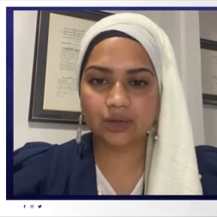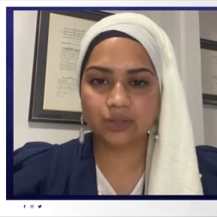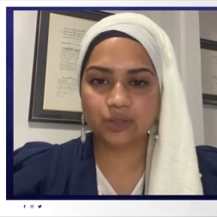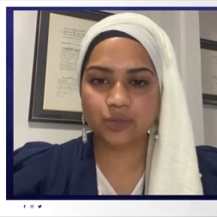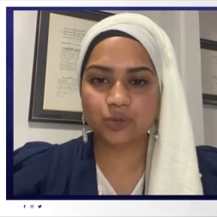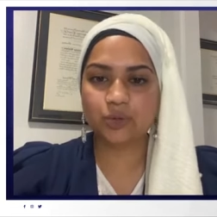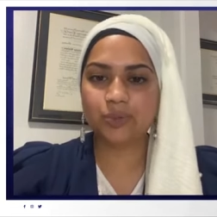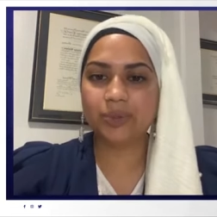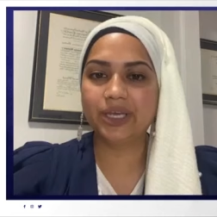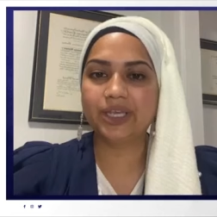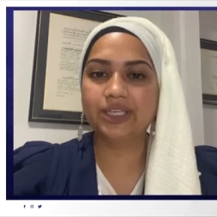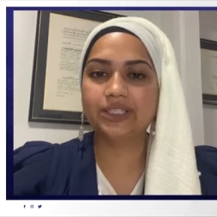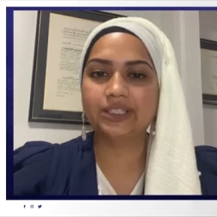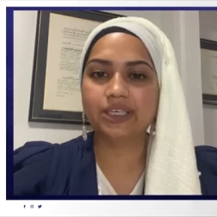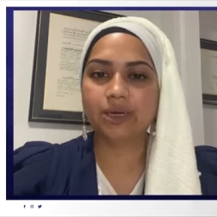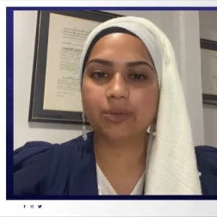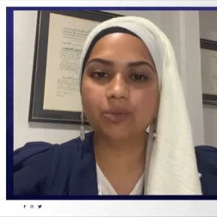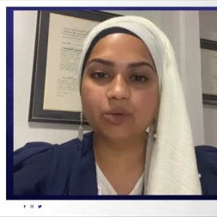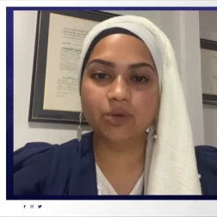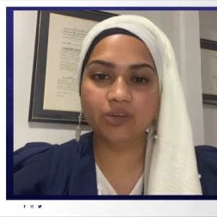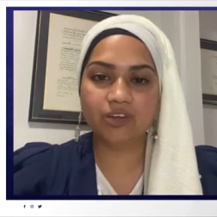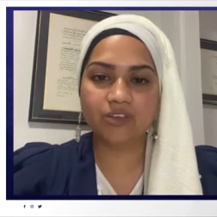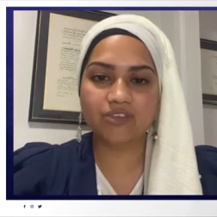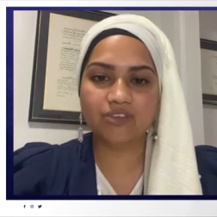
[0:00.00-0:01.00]
which means they're
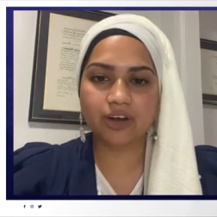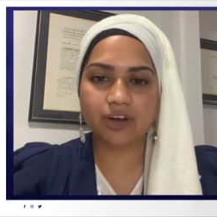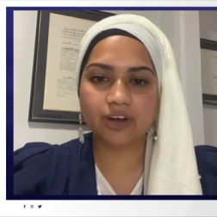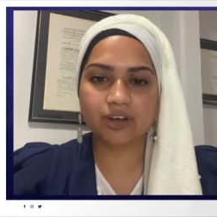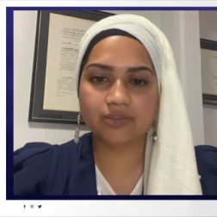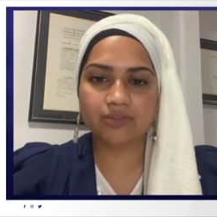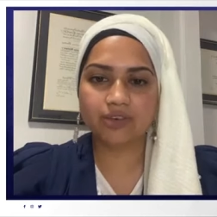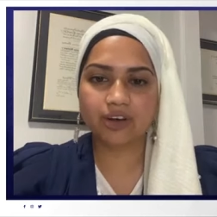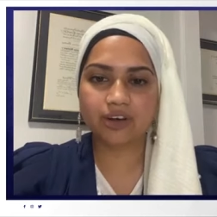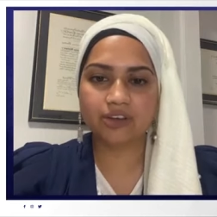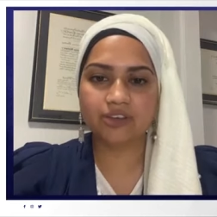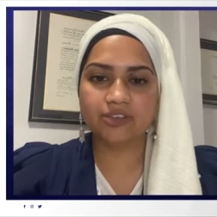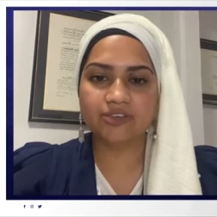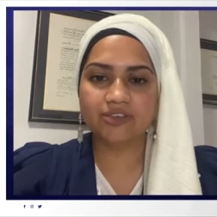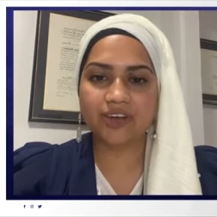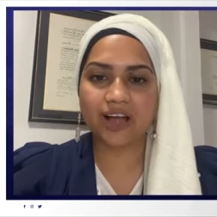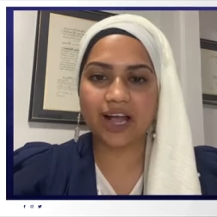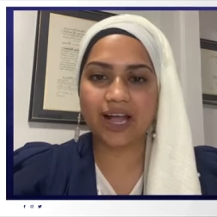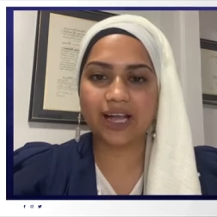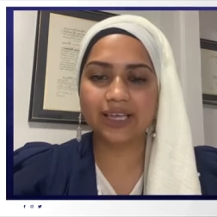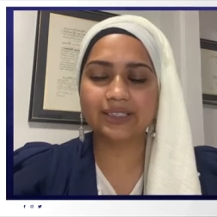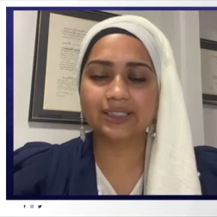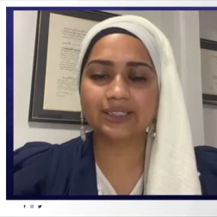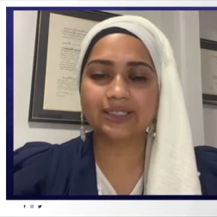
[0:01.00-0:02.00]
moving very, very
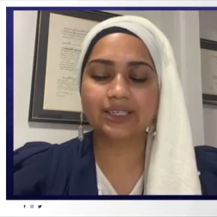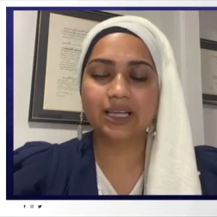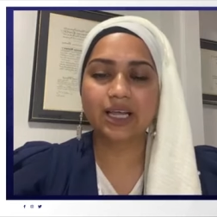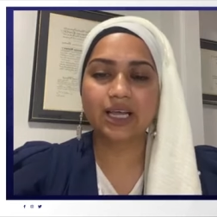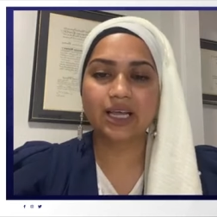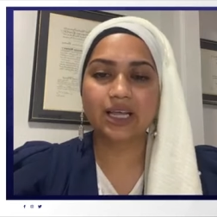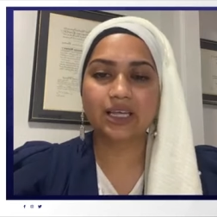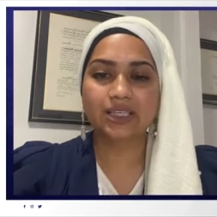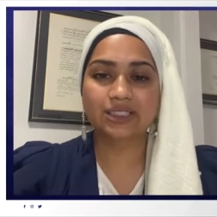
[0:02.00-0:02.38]
fast.